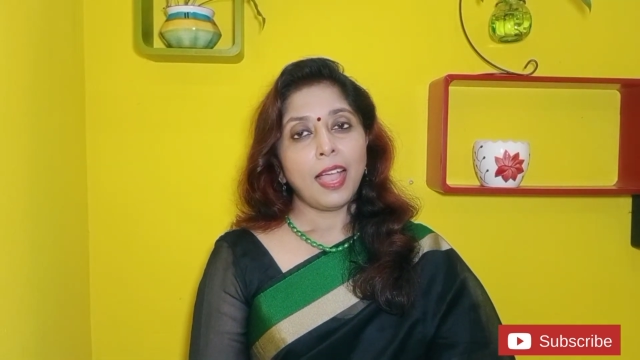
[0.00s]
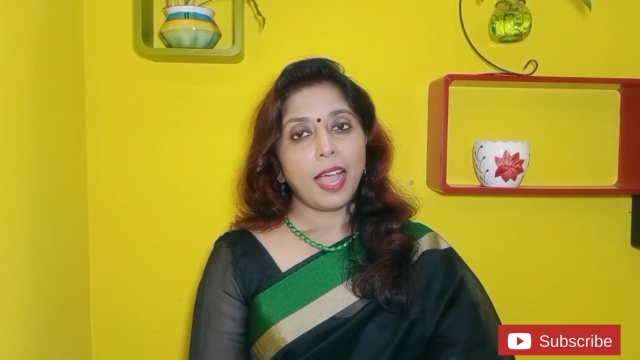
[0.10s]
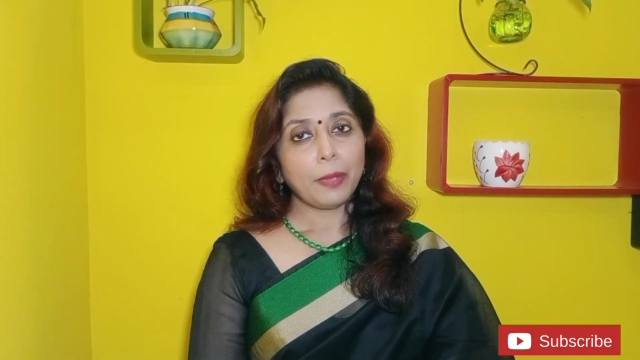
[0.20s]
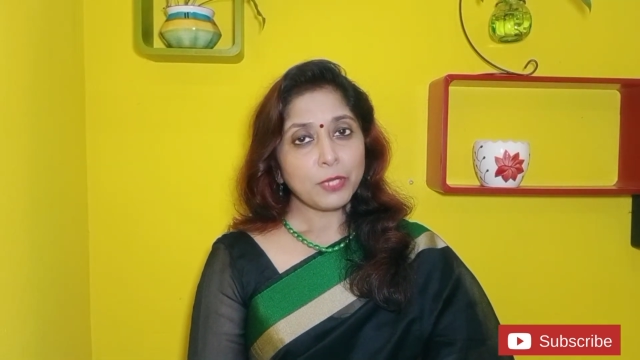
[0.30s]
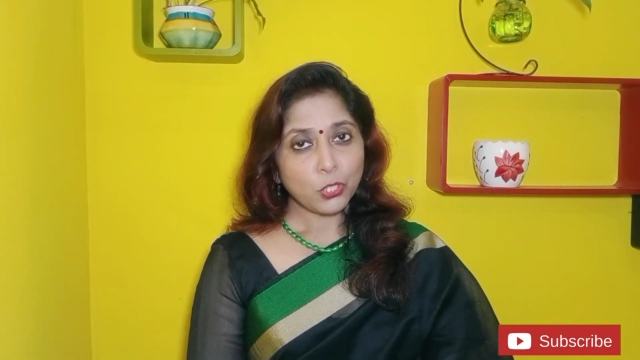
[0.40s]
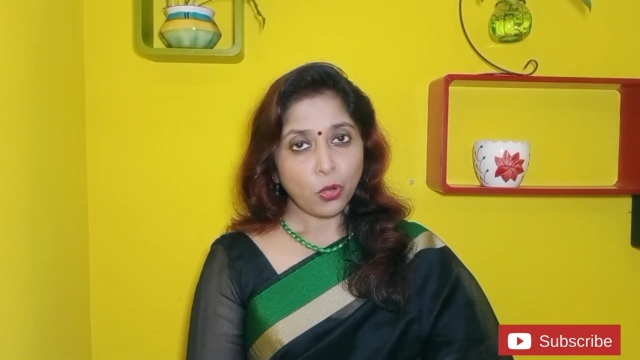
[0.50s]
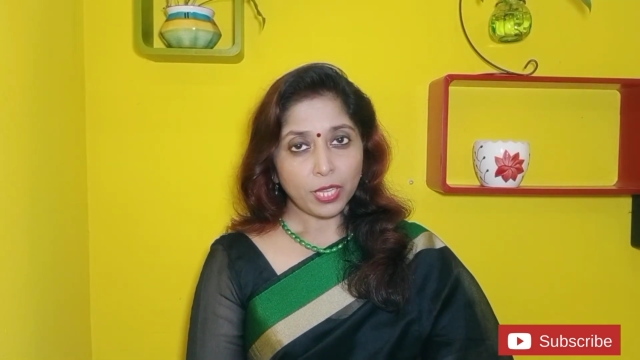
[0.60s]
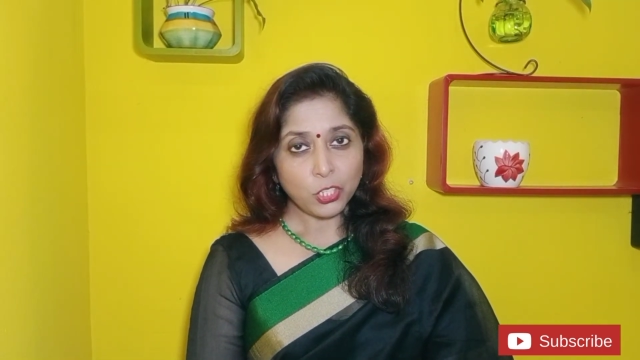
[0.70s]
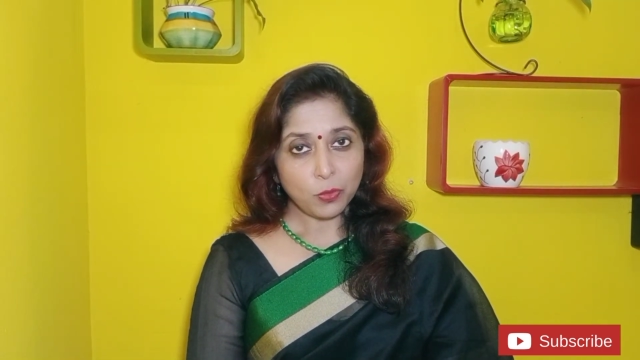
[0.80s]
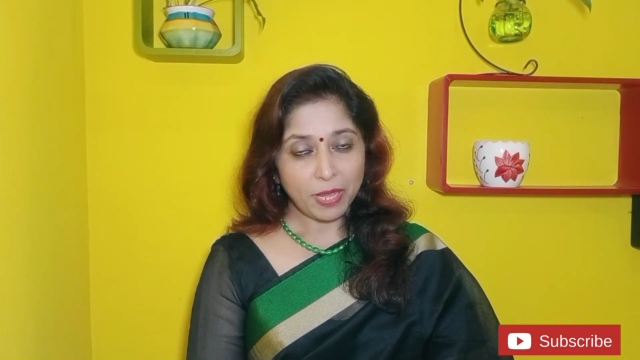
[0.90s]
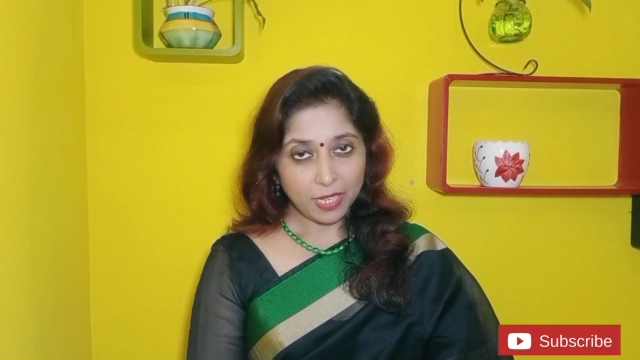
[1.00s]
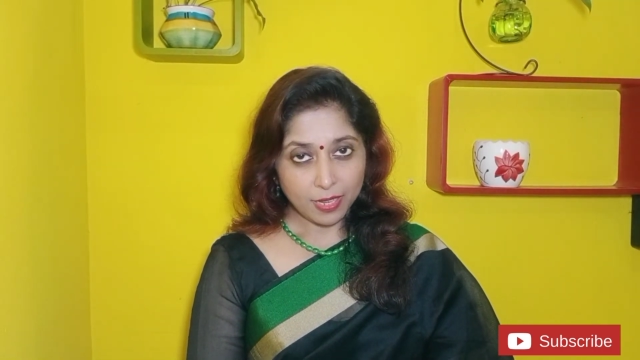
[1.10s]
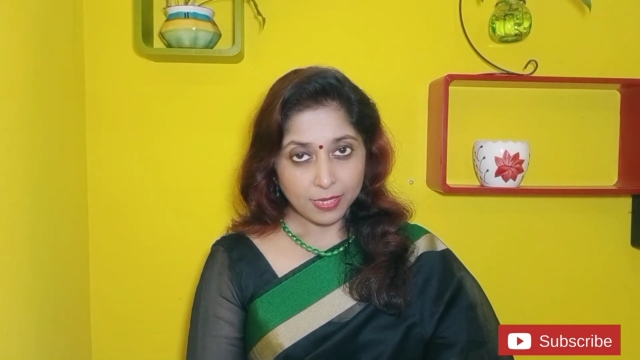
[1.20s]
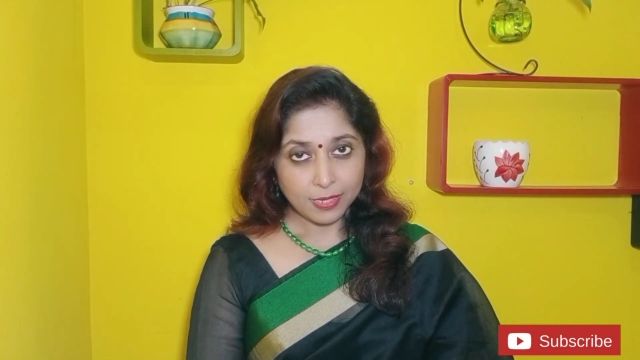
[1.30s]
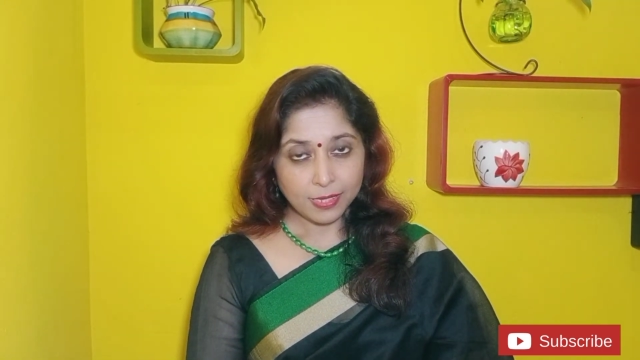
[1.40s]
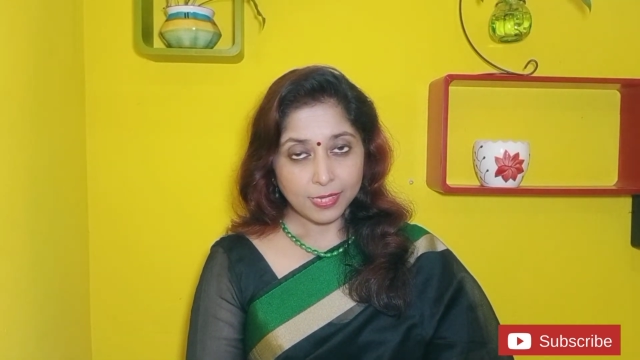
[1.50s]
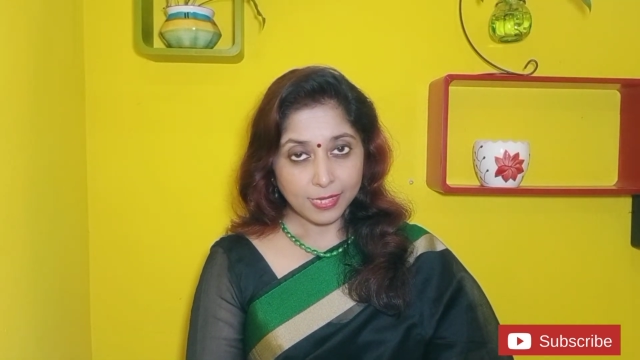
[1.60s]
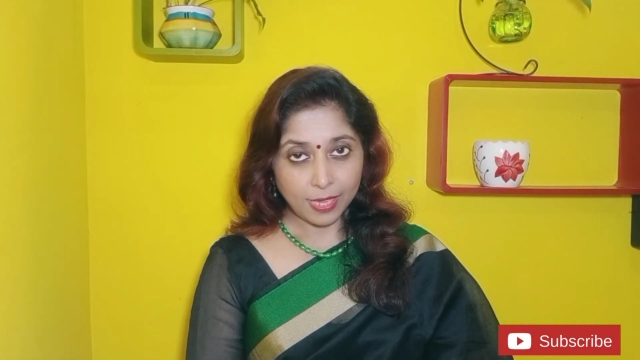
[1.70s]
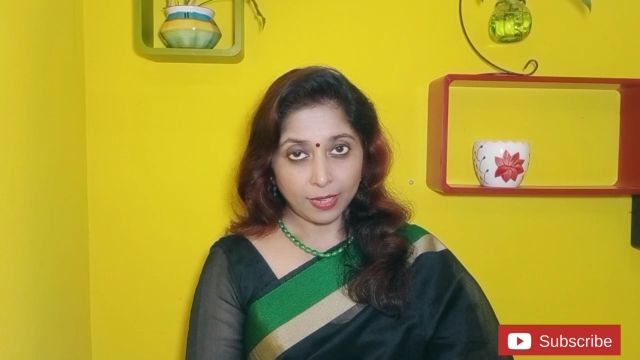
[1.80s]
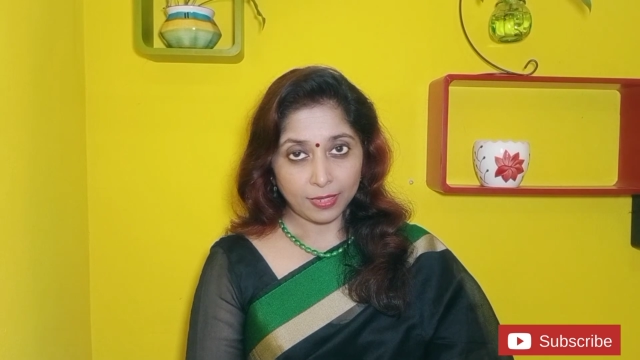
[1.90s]
I was talking to my cousin's
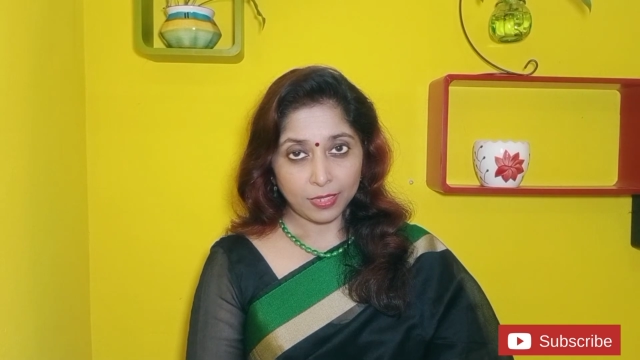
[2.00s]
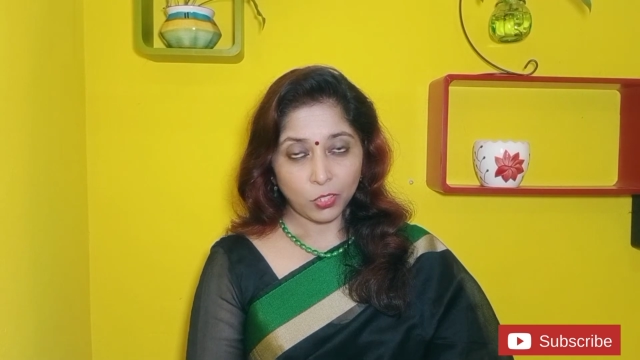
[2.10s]
son,